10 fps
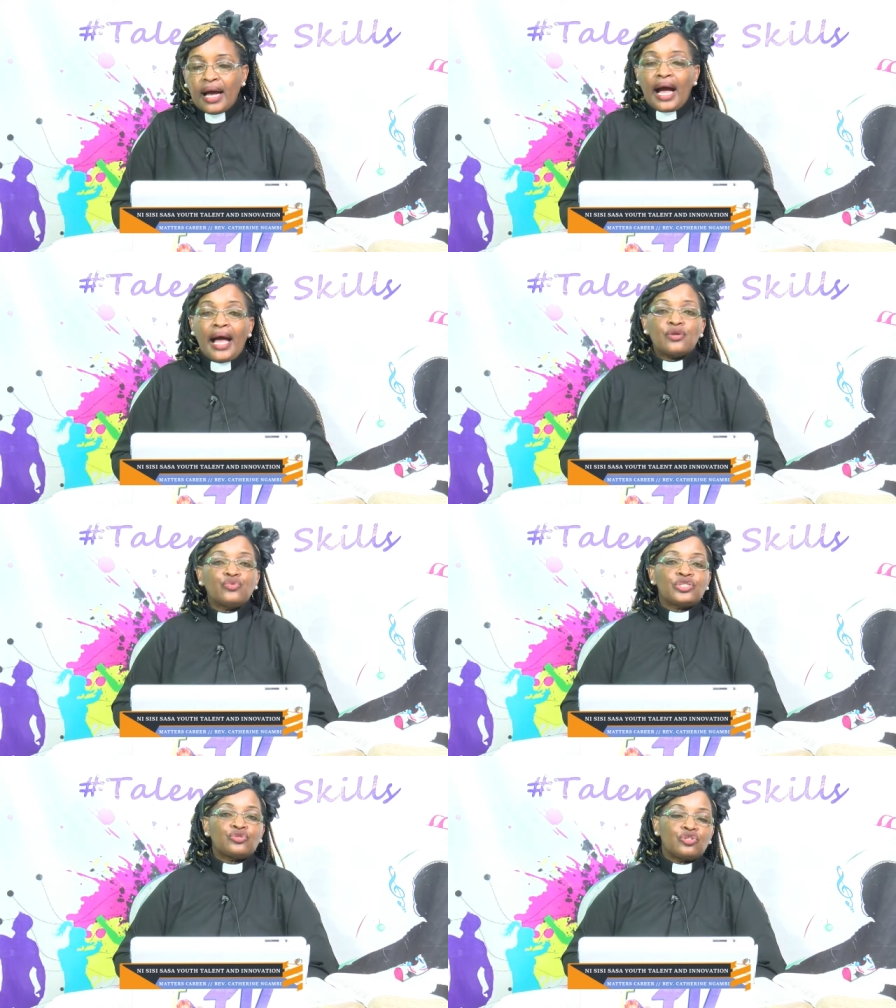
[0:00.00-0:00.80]
and
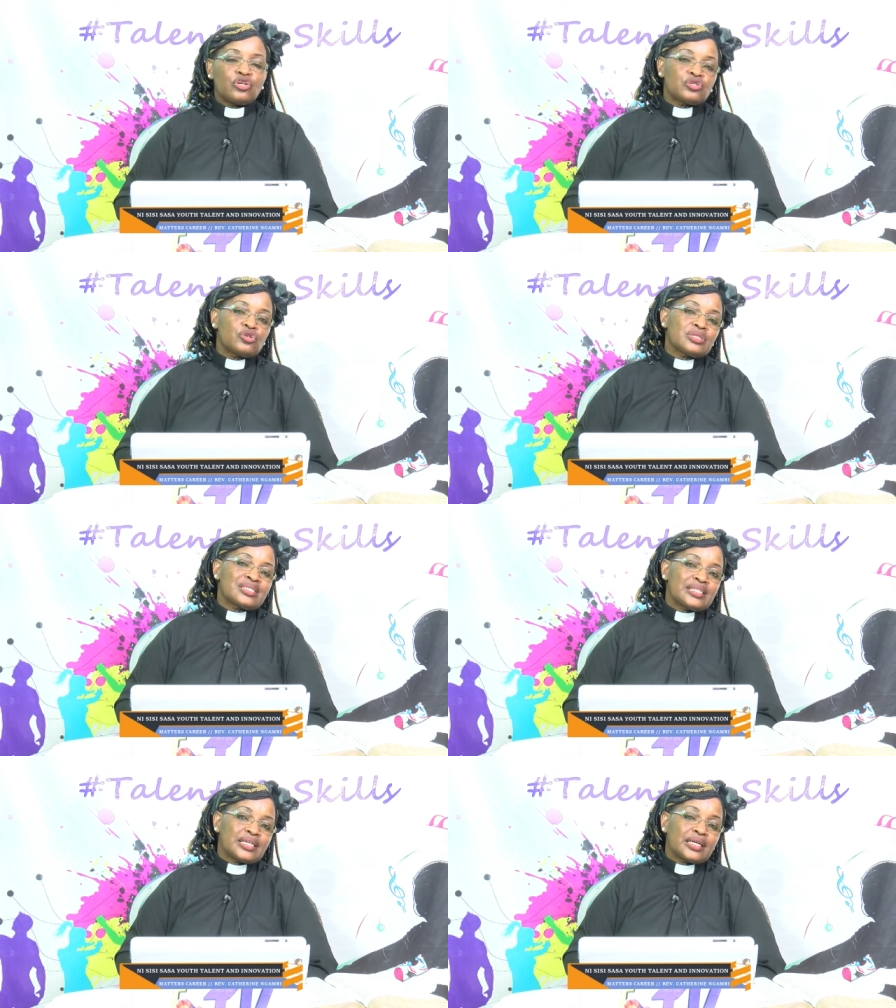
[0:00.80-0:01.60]
we should also
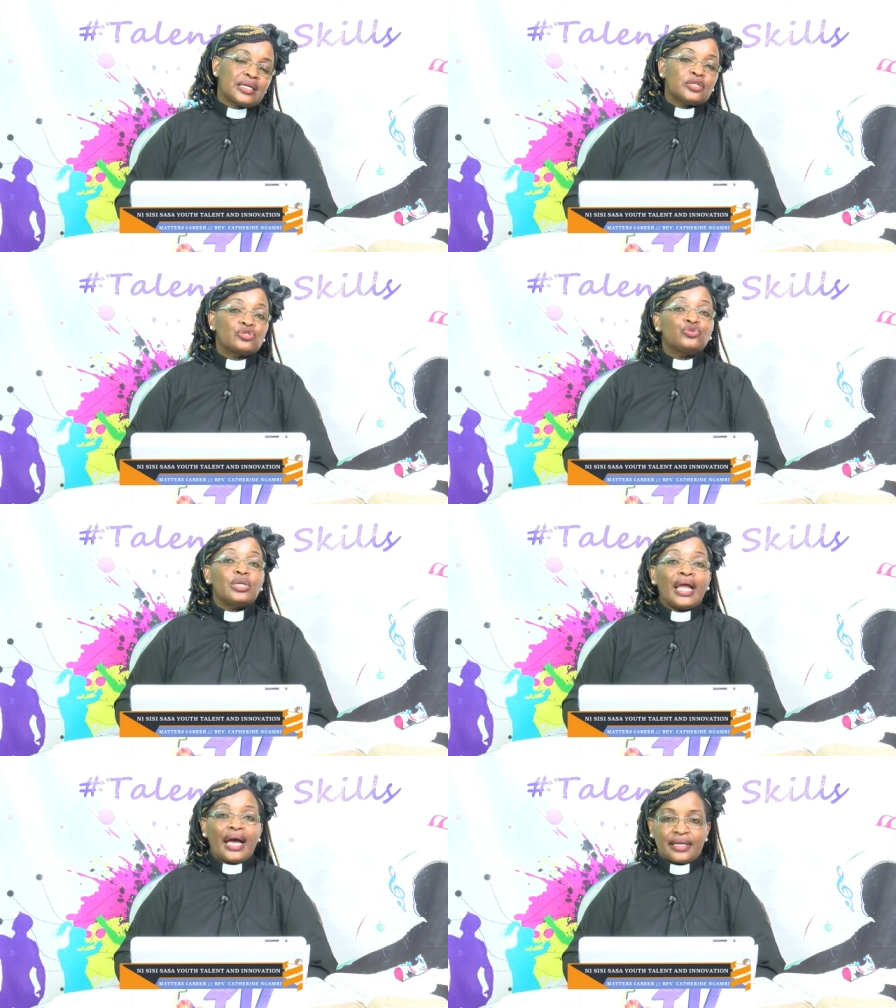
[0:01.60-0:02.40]
seek to
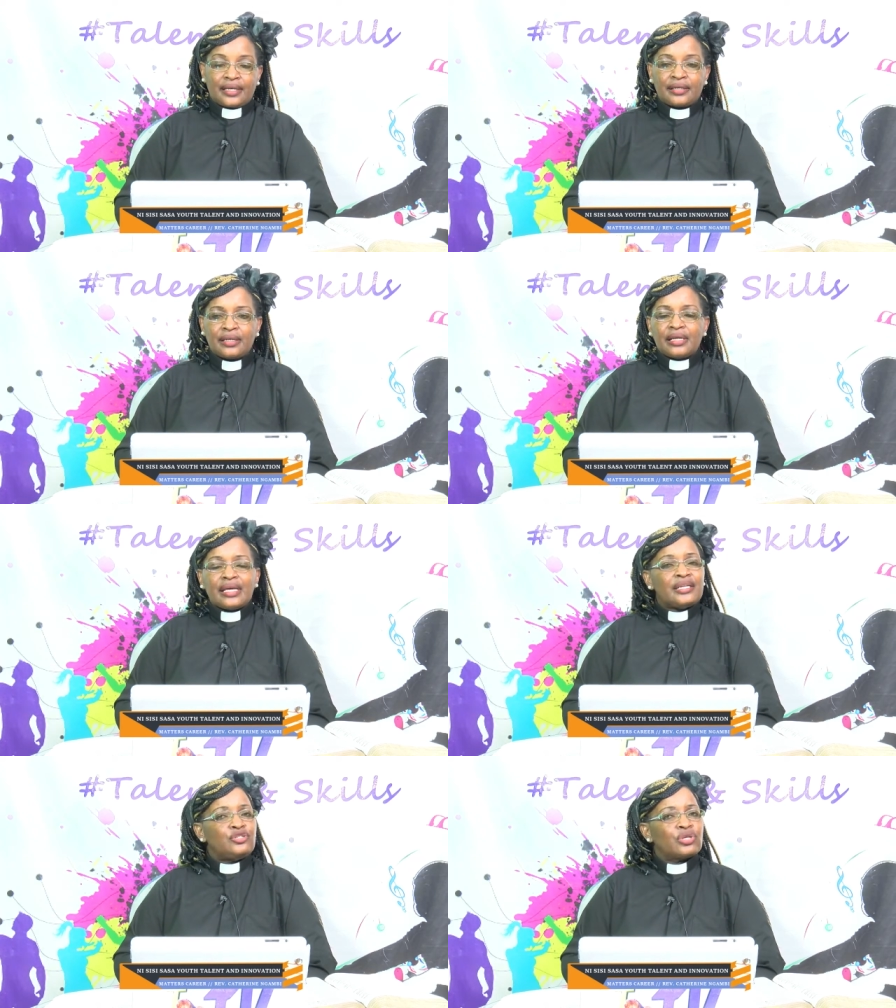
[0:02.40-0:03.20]
learn.
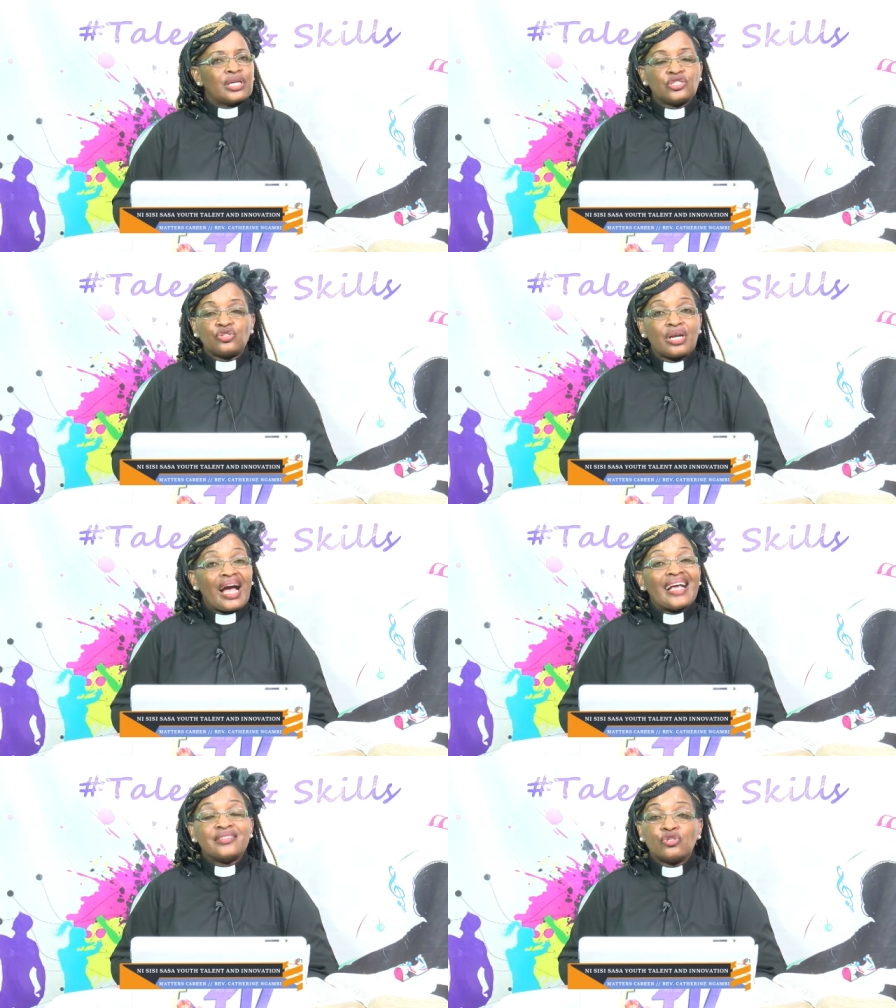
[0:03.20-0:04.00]
Education
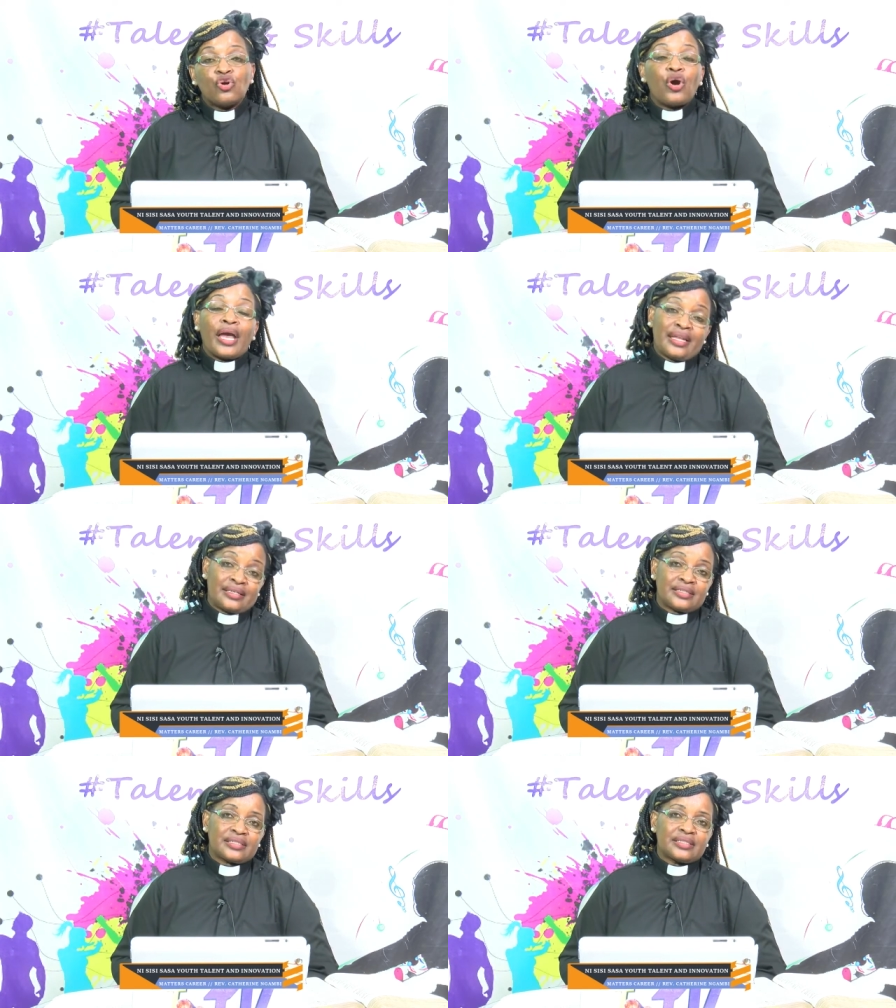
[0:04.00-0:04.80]
has no
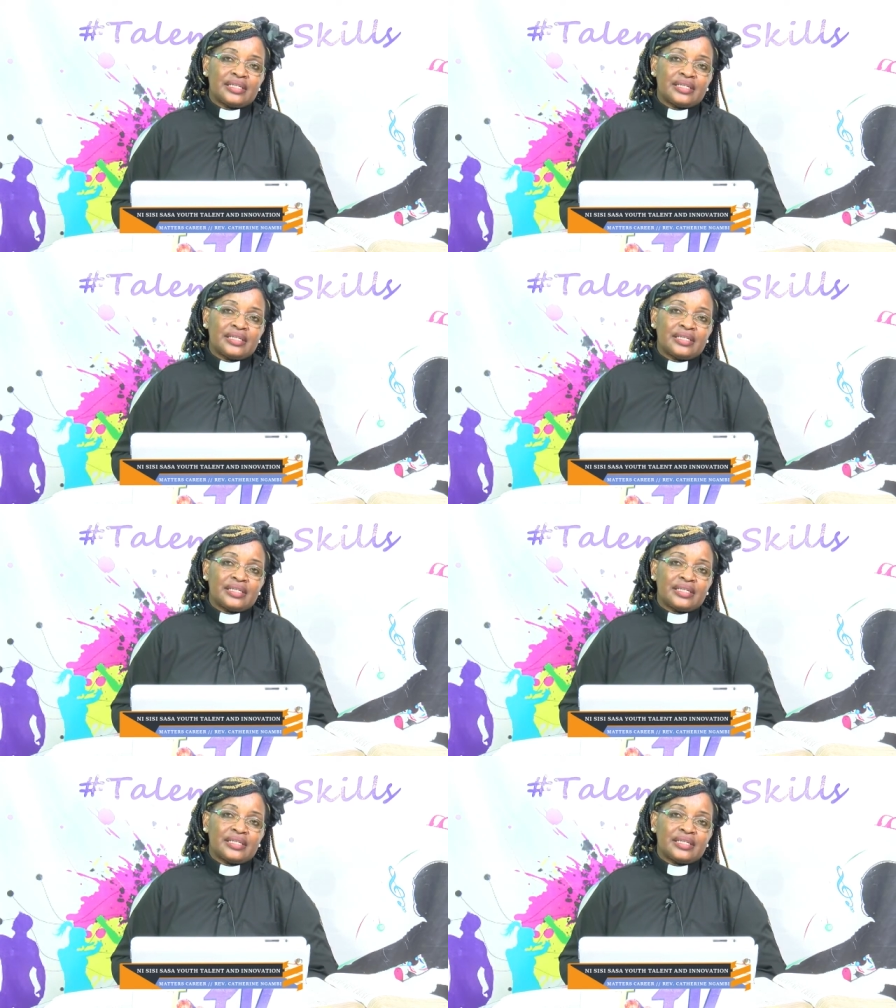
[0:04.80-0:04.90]
end.